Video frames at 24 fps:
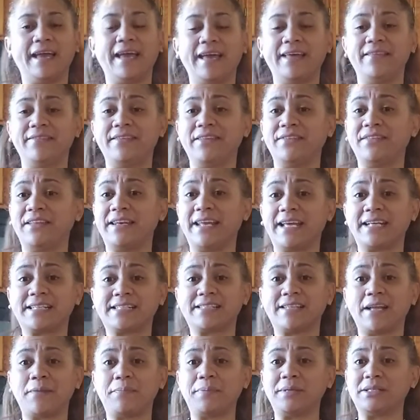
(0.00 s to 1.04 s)
And then the next
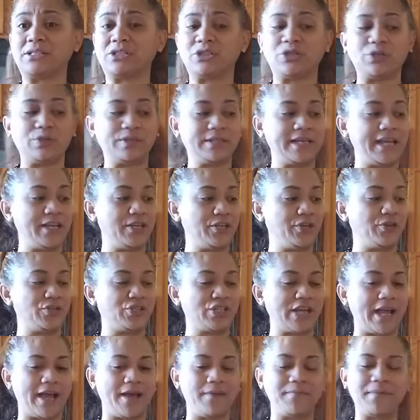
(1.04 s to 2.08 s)
step is to take your
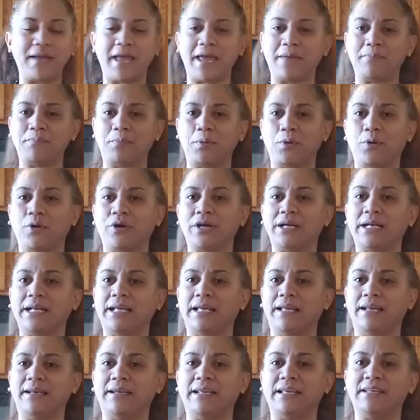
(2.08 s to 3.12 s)
jam and pour it
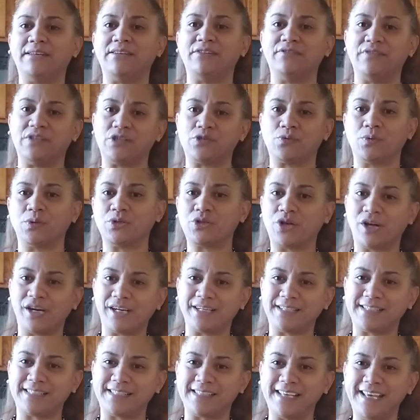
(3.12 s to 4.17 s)
in individual
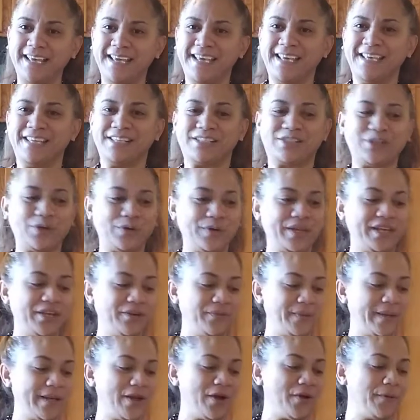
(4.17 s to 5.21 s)
jars. So here
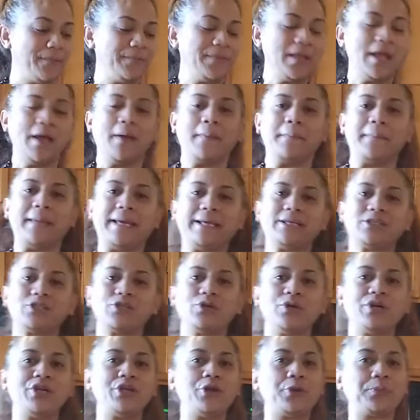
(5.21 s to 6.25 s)
we go. Make
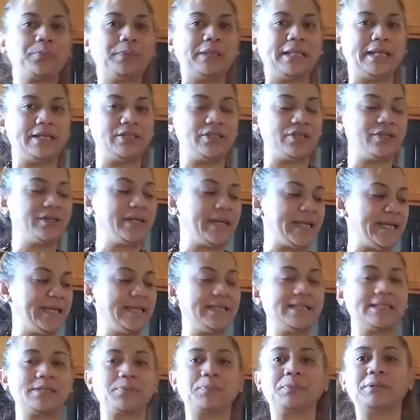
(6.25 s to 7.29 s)
sure your blender
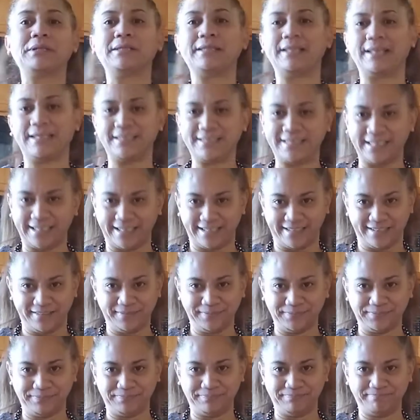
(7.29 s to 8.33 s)
is plugged
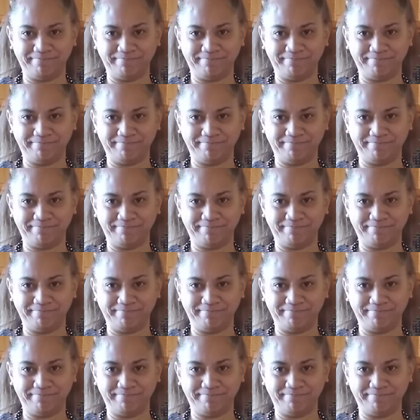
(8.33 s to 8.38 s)
in.